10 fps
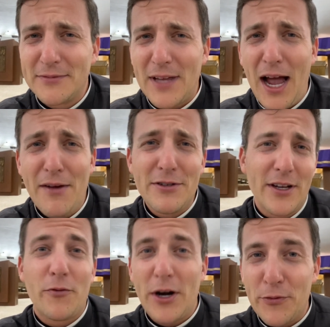I haven't
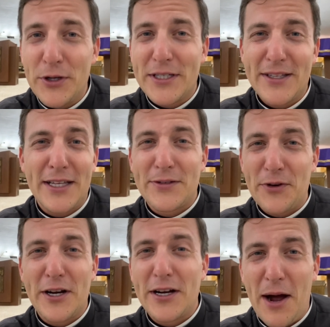done, right? That's a
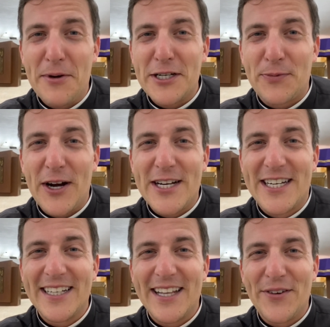very common
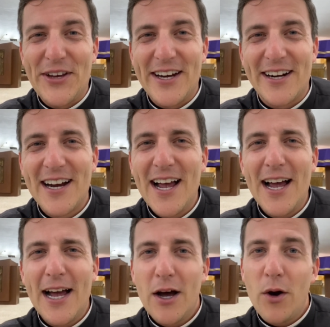expression that we
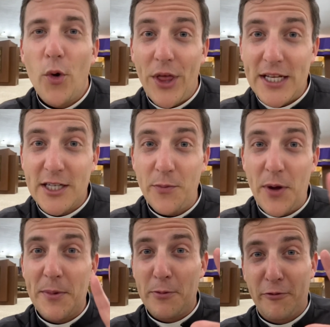hear. Well, that's
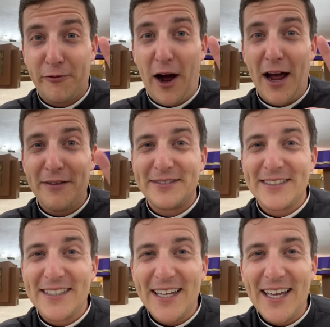commandment number 5.
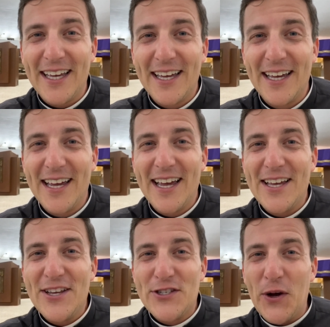
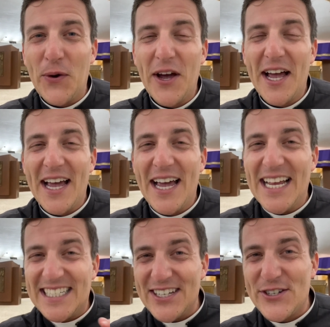So
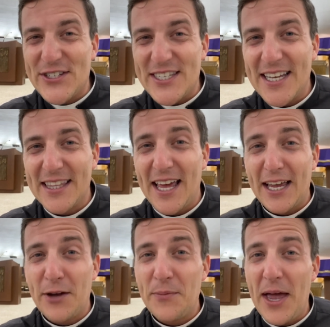it's interesting that
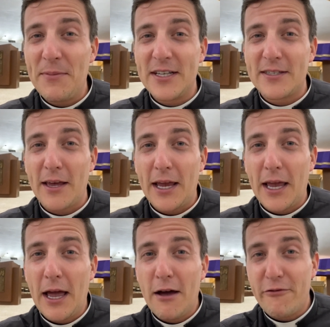commandments like